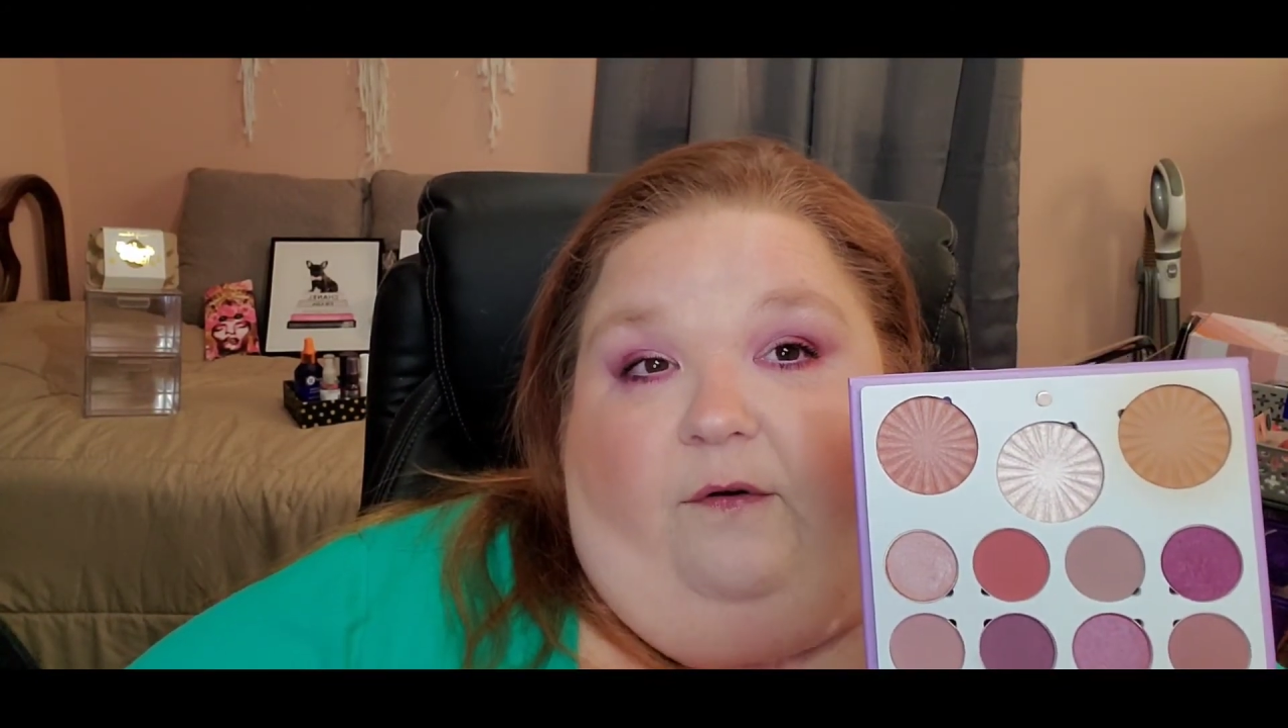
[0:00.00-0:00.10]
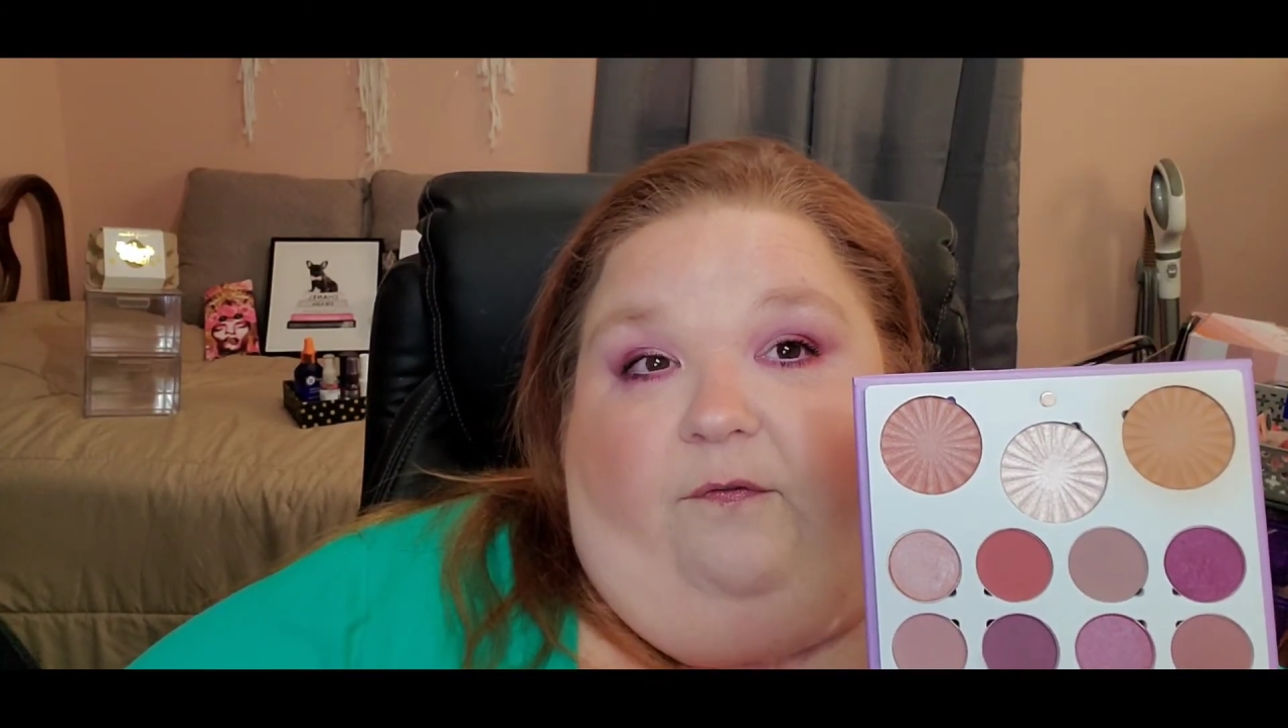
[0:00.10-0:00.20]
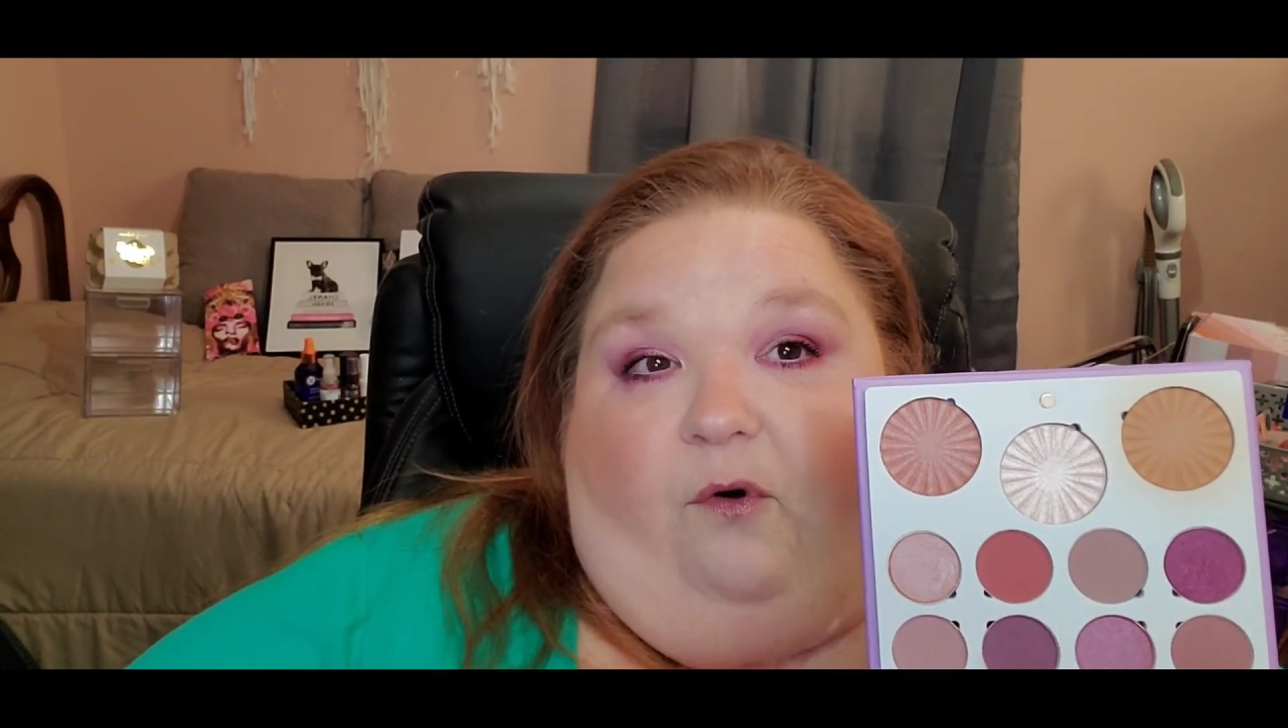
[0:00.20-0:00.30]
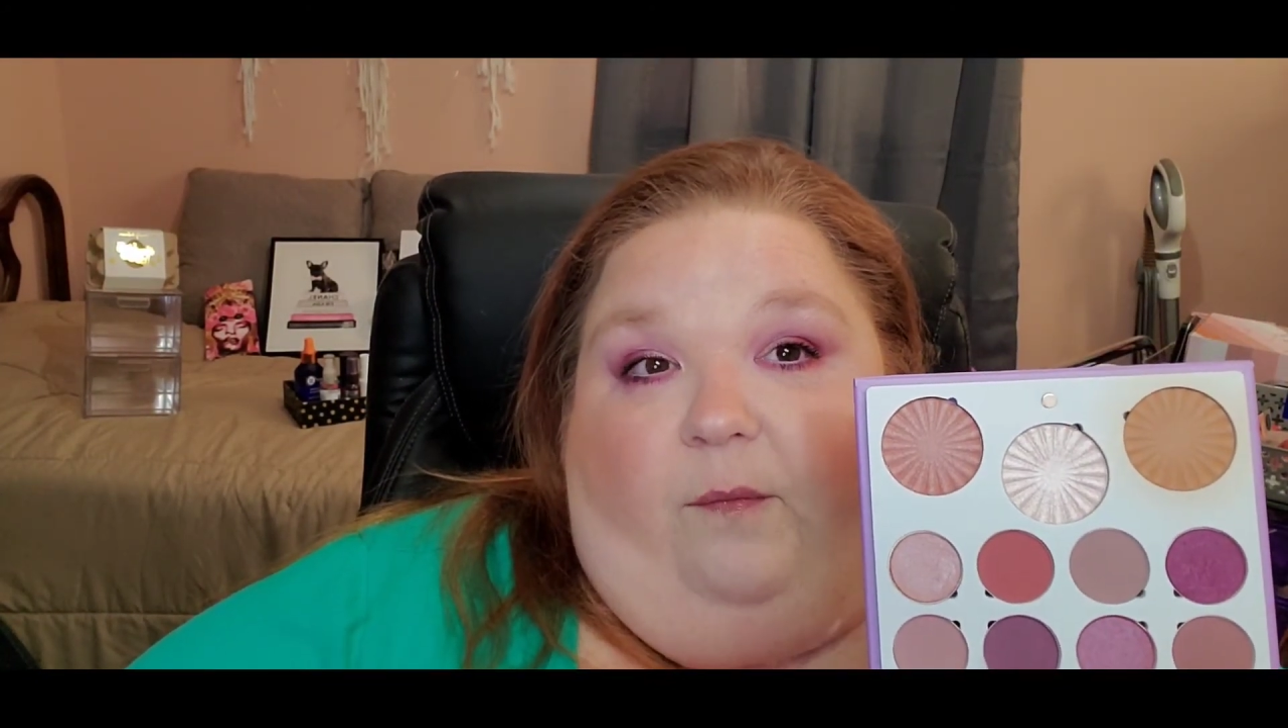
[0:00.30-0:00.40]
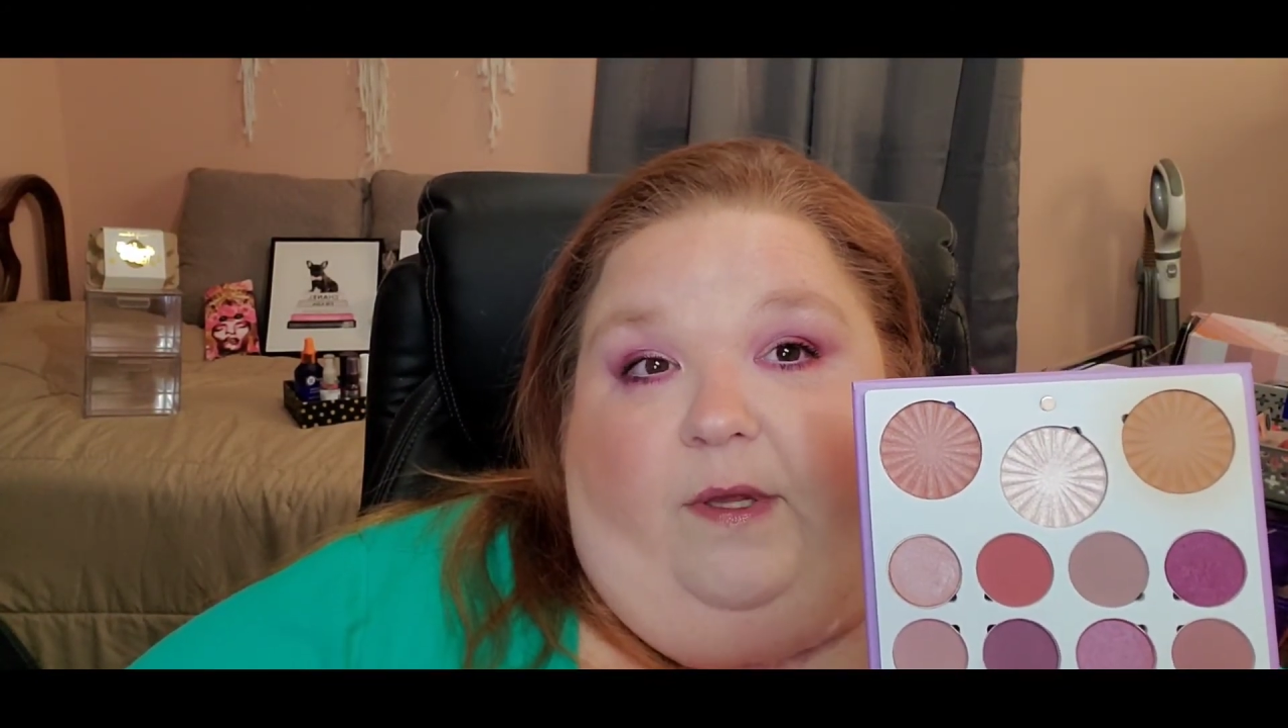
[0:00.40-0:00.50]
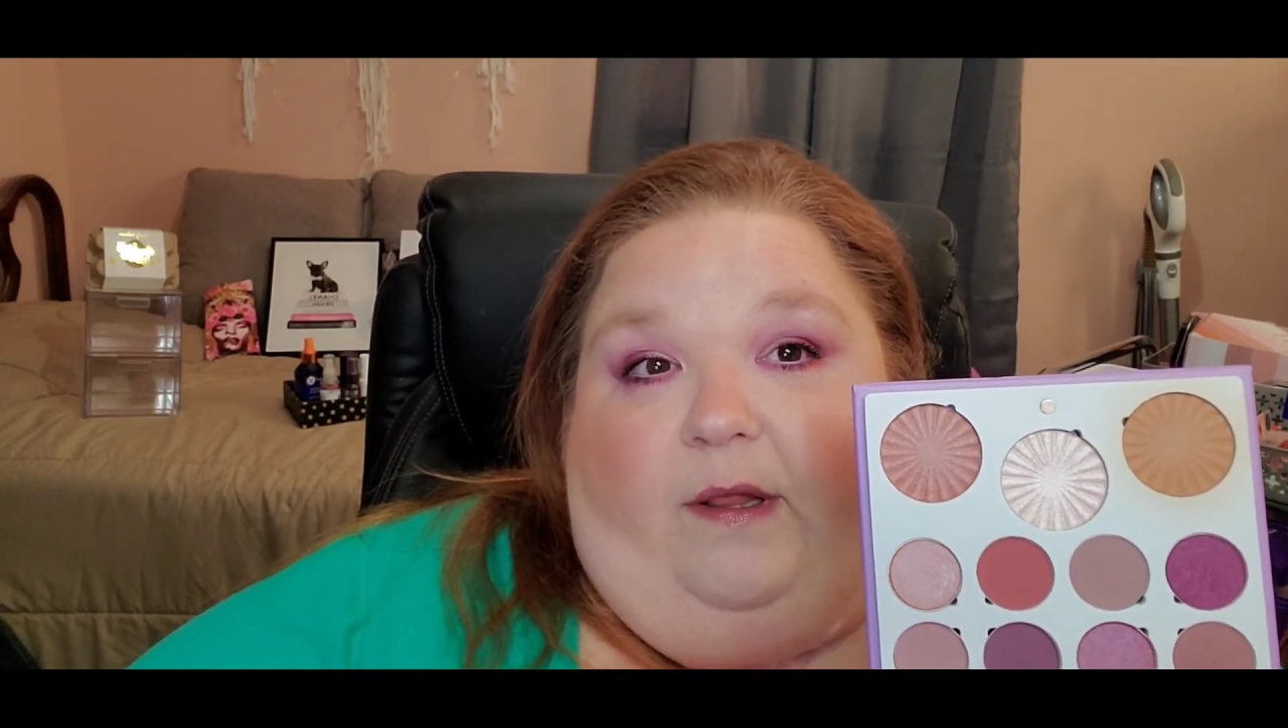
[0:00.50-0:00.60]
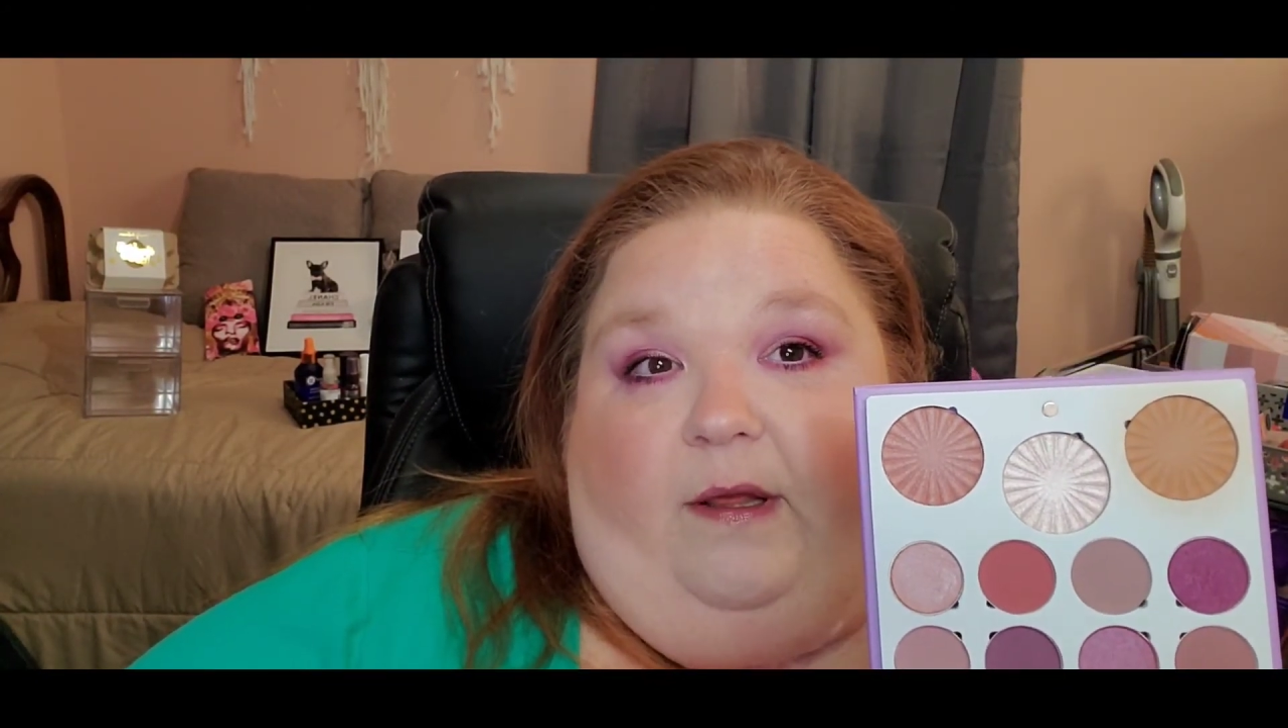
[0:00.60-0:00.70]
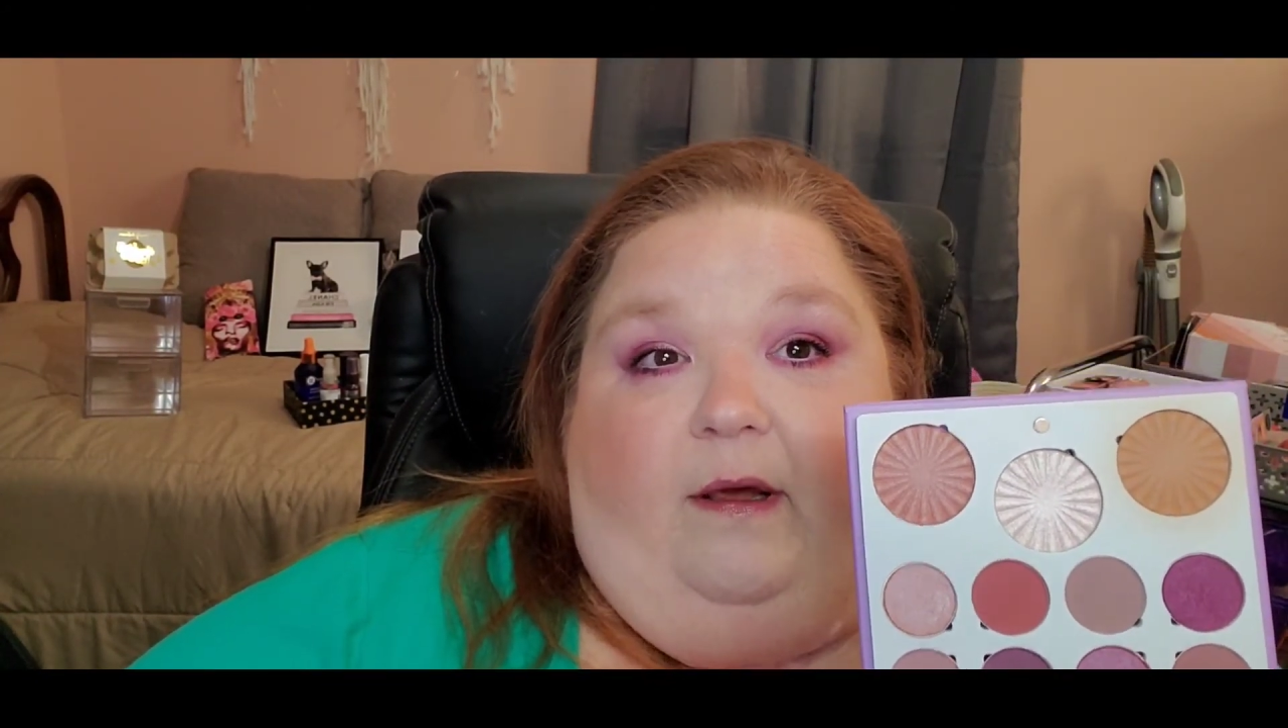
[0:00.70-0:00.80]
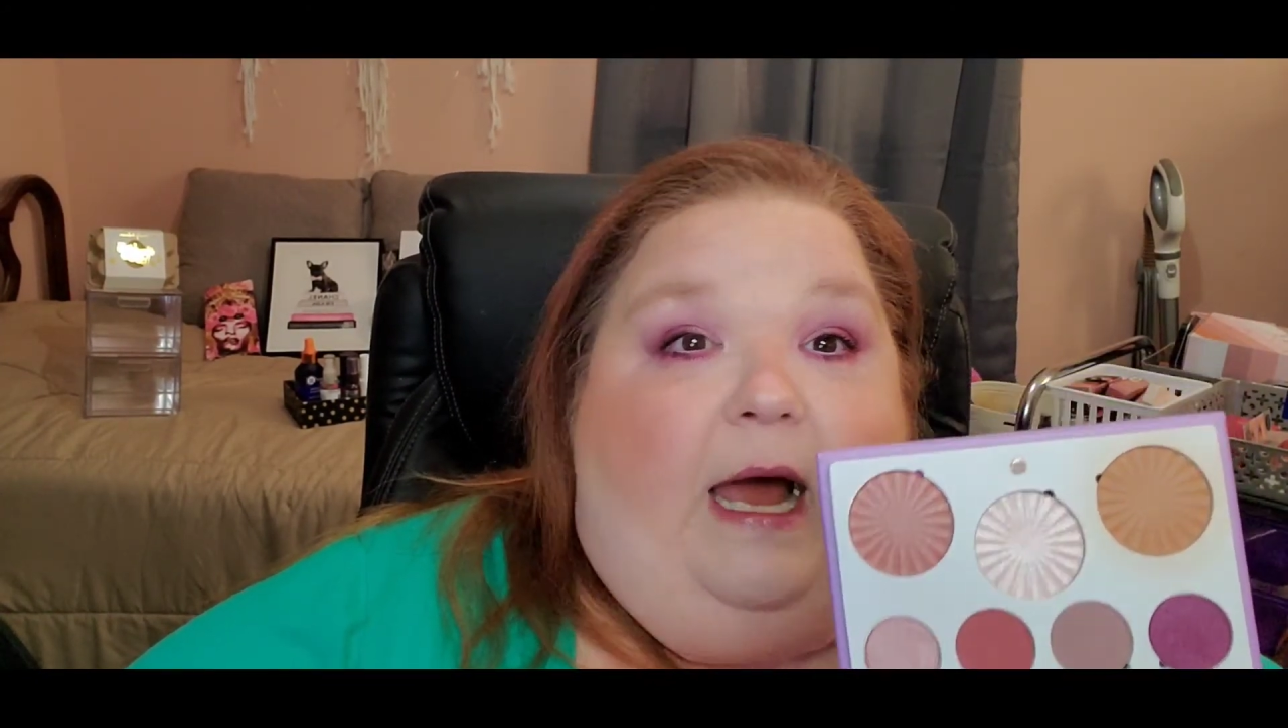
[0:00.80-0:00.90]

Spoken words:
formula.